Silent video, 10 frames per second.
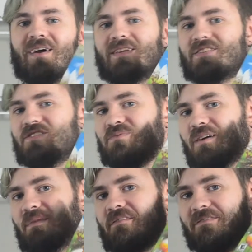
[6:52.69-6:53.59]
this is one
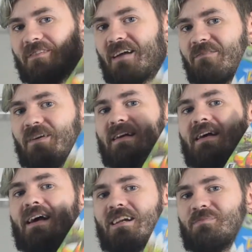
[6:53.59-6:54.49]
of my favorite
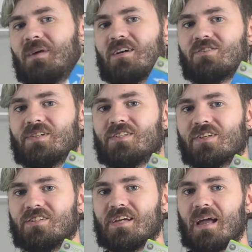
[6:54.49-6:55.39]
Xbox
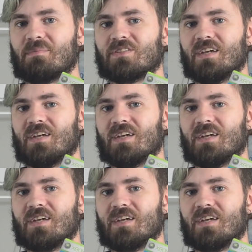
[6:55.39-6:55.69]
360 games.